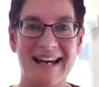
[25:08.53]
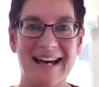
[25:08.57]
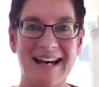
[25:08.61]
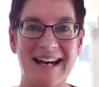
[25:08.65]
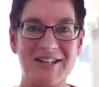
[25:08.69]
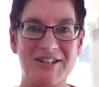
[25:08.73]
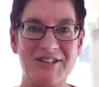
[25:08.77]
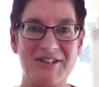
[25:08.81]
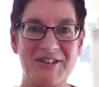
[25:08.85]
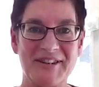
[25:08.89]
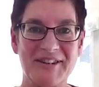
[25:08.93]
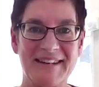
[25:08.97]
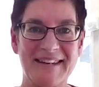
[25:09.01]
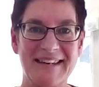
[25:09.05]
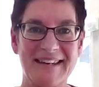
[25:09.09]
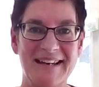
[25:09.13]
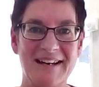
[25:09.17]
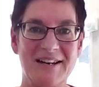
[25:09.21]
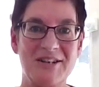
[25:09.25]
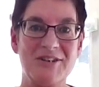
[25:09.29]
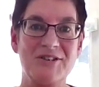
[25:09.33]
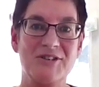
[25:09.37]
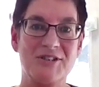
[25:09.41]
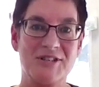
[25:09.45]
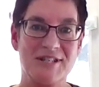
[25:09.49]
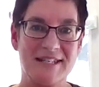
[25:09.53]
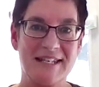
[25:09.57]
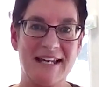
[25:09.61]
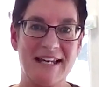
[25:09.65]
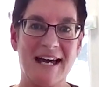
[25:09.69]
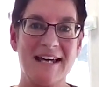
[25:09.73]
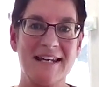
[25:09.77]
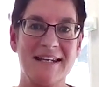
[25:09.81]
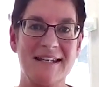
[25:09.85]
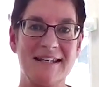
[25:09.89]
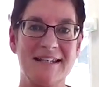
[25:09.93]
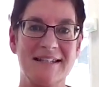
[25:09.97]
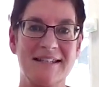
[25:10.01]
actually
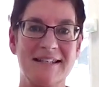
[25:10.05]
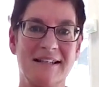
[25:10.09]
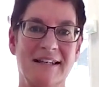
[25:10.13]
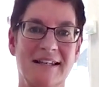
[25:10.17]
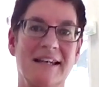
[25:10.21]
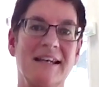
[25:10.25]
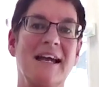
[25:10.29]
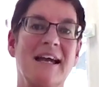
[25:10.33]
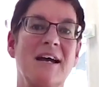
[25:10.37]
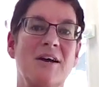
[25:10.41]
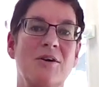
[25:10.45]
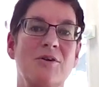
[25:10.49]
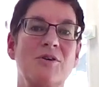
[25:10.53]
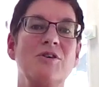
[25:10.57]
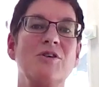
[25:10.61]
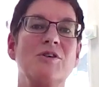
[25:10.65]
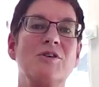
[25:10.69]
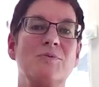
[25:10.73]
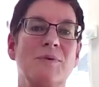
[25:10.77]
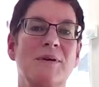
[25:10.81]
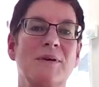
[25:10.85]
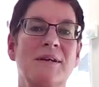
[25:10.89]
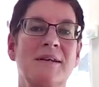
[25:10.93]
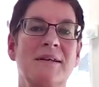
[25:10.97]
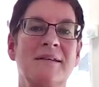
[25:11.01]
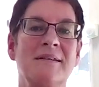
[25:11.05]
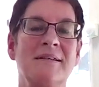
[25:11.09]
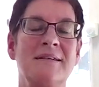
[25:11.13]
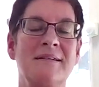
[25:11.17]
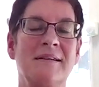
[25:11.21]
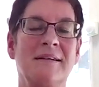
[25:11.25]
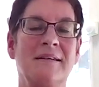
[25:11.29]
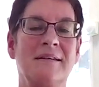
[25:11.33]
understand, like, how could we